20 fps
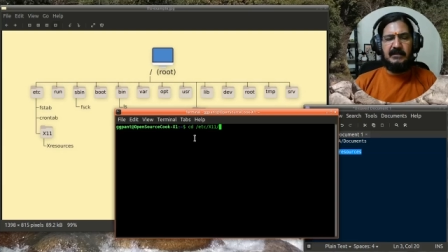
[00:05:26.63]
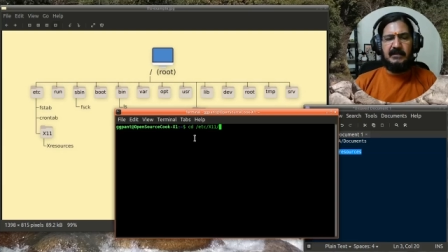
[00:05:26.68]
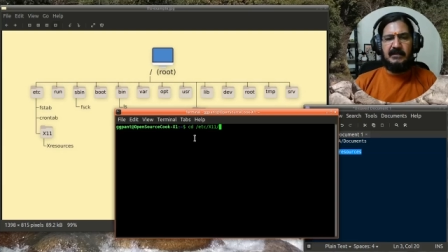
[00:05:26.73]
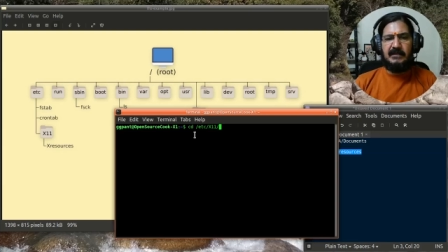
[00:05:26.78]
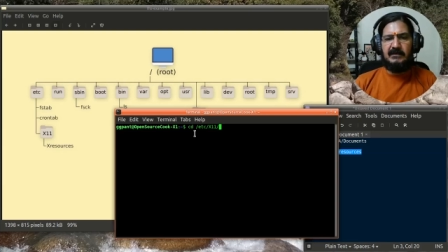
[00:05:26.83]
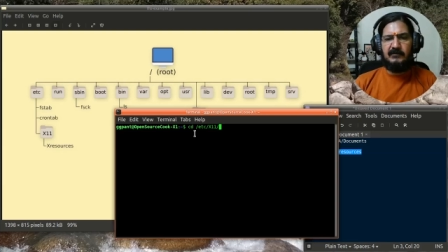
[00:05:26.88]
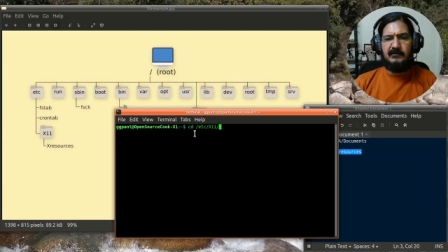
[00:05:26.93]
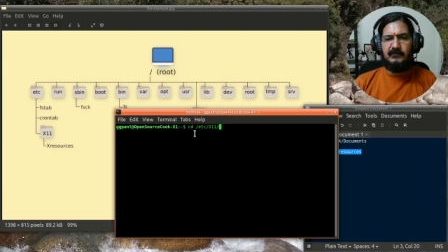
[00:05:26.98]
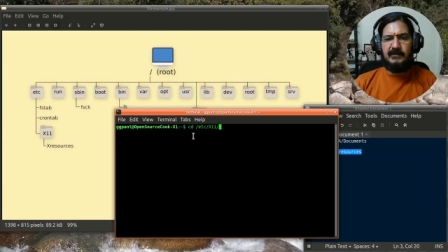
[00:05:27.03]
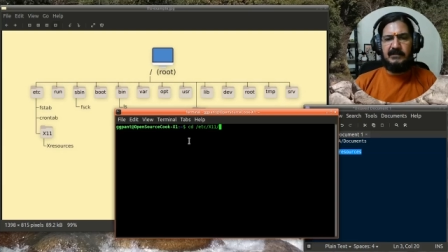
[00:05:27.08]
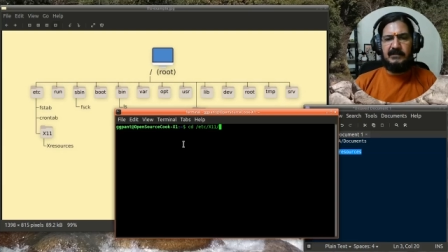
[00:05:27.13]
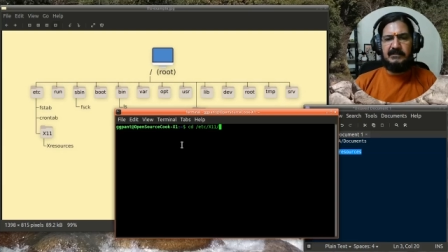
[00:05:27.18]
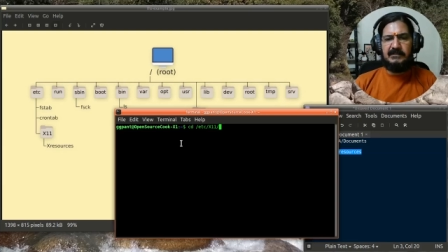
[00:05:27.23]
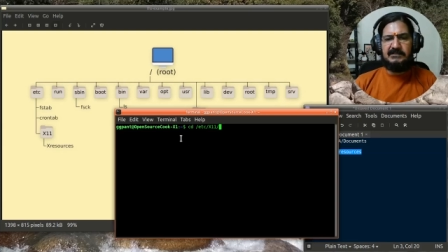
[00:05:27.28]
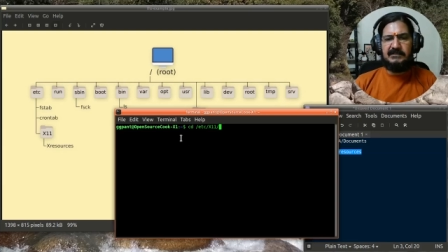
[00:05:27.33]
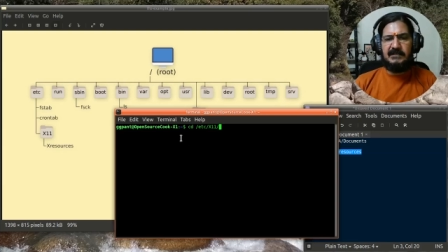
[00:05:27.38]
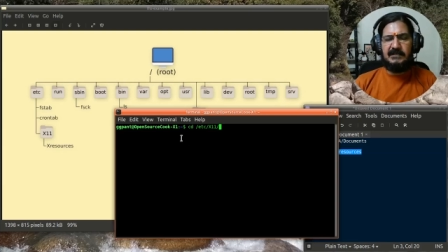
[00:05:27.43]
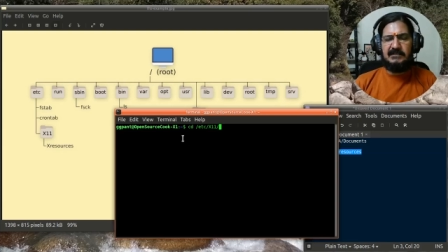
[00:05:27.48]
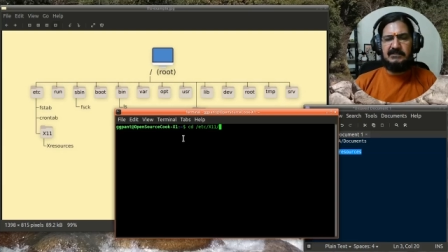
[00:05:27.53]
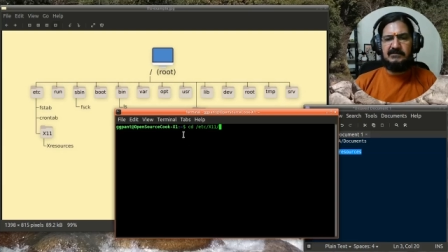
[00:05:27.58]
it will
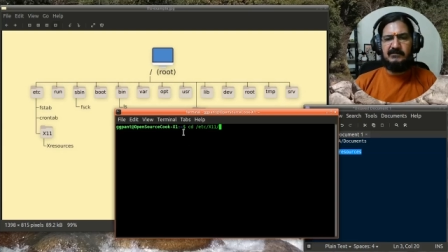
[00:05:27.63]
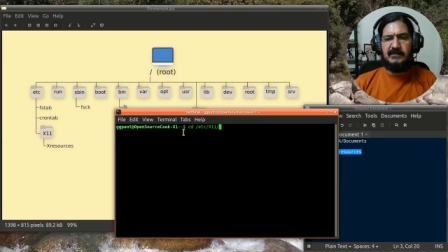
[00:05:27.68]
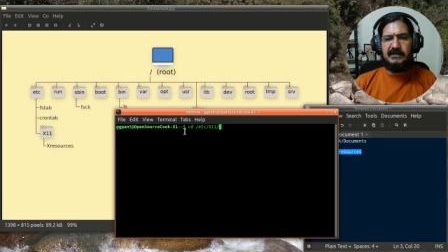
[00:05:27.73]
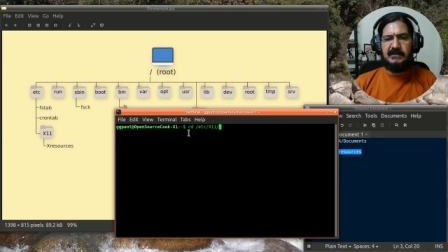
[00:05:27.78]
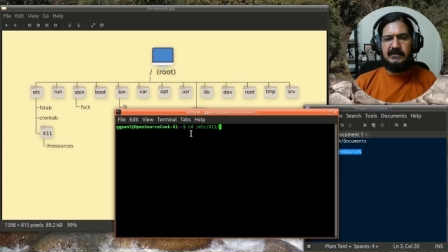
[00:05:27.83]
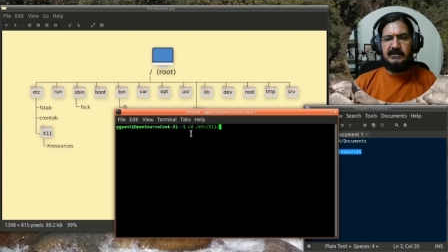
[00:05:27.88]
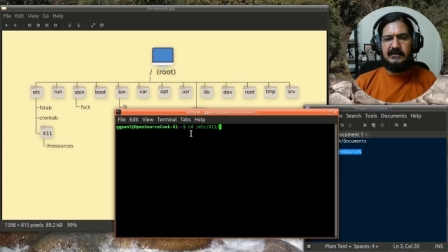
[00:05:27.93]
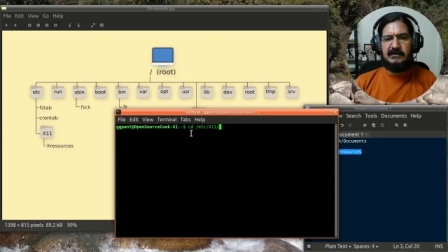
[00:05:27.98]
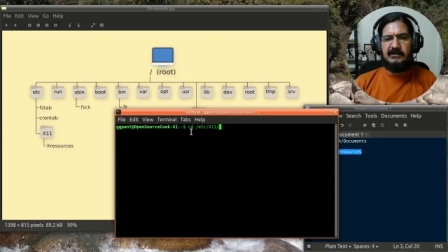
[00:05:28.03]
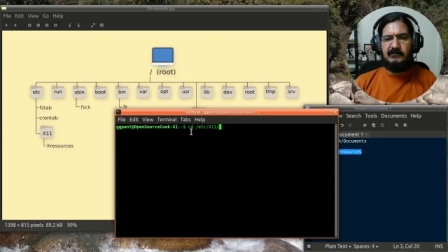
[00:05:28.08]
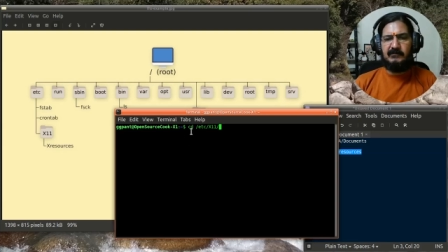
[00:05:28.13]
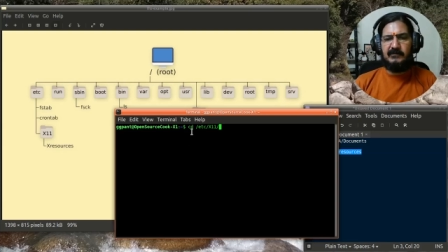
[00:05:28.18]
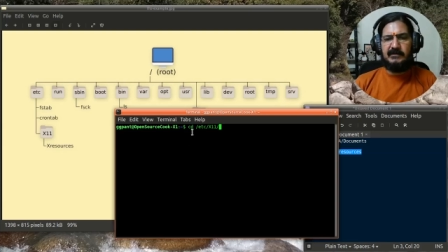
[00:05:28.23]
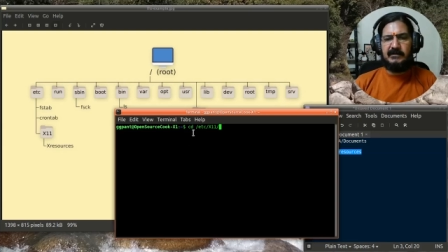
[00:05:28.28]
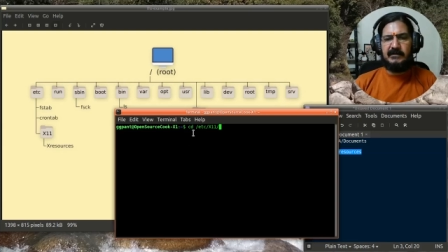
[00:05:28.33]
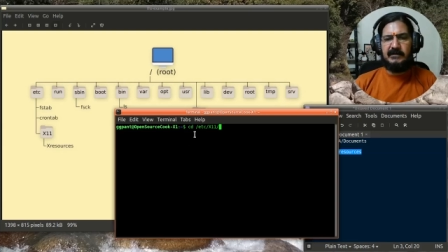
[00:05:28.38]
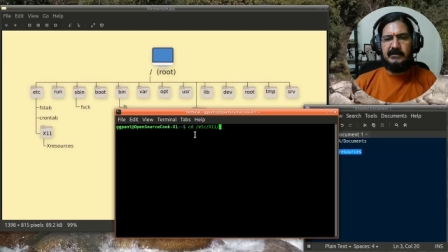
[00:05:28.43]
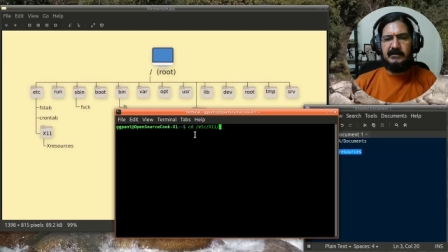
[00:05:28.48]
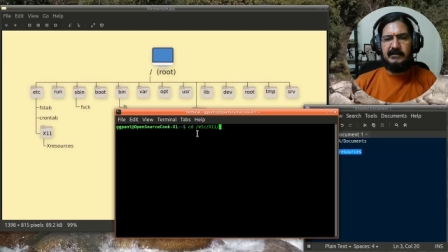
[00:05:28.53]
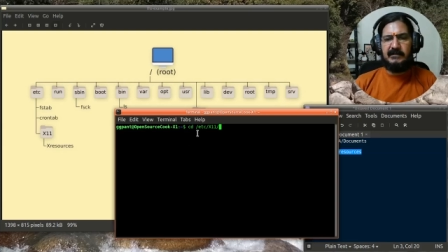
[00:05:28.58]
change my current
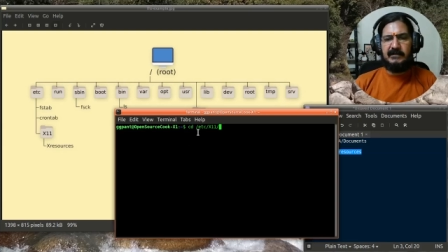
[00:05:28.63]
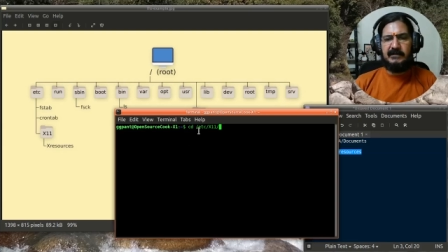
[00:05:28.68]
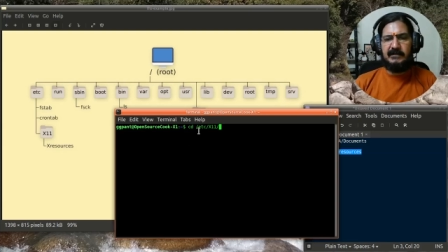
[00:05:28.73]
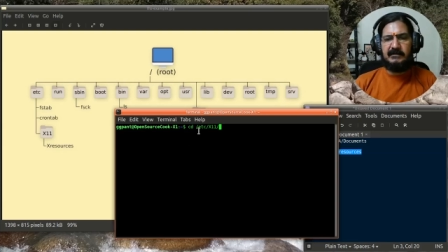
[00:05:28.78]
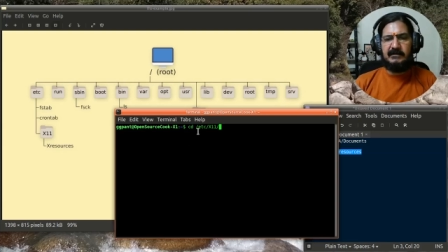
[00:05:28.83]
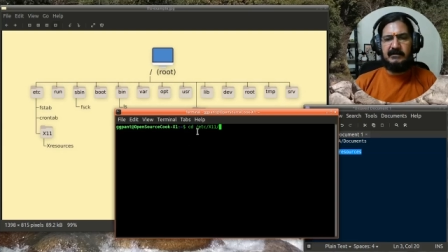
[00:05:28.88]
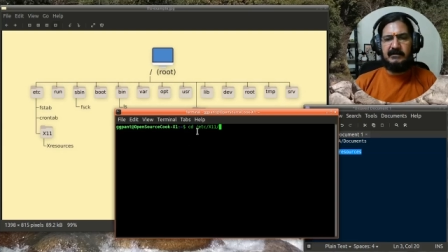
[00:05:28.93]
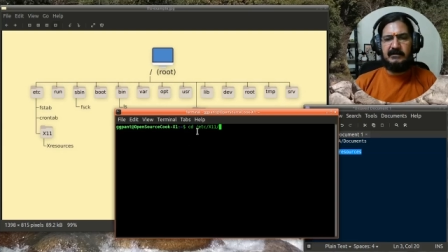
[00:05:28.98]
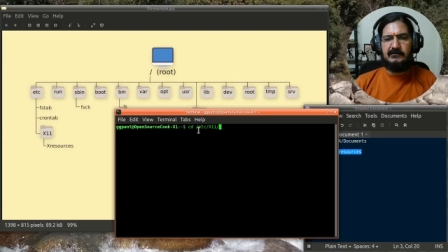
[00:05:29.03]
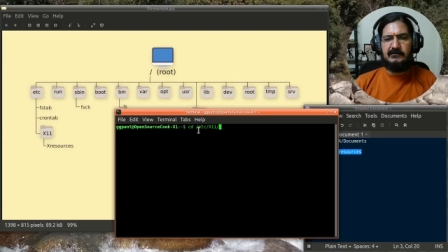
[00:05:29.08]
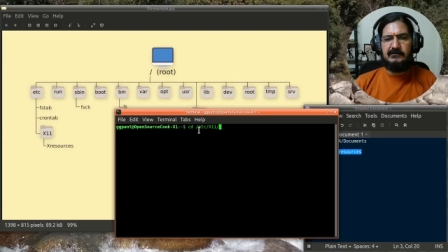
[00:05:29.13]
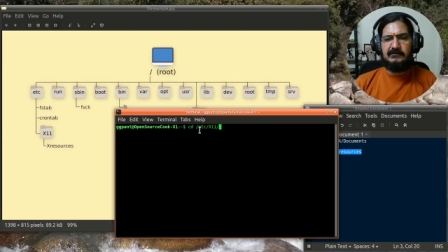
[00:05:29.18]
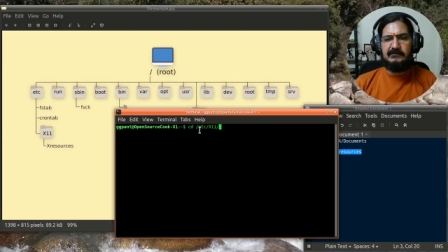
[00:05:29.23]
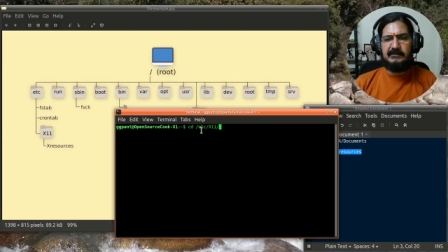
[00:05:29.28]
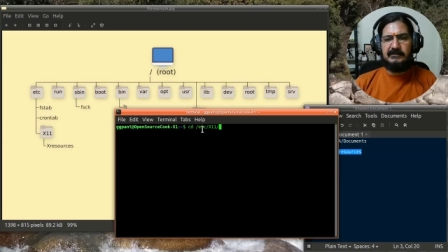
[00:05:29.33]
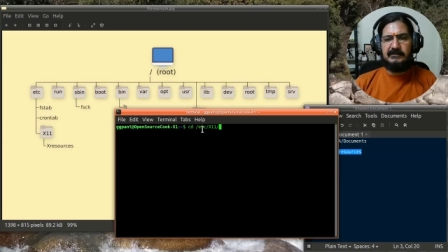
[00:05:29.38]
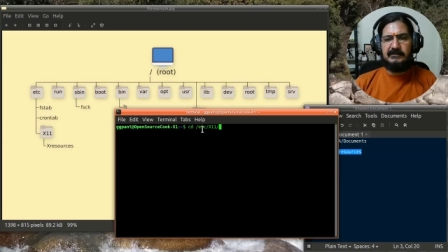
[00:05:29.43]
working directory to